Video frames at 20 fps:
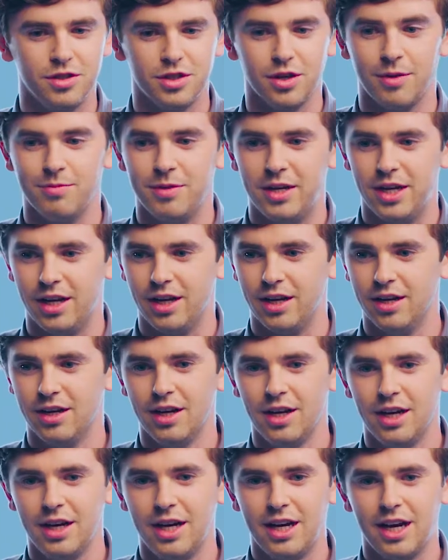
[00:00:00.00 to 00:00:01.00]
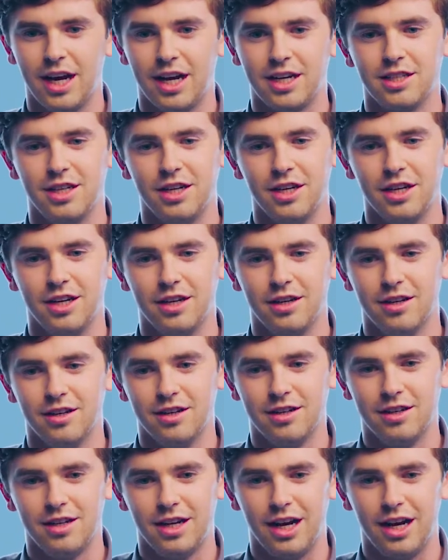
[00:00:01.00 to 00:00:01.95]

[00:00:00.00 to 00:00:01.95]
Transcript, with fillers: So I'm here actually in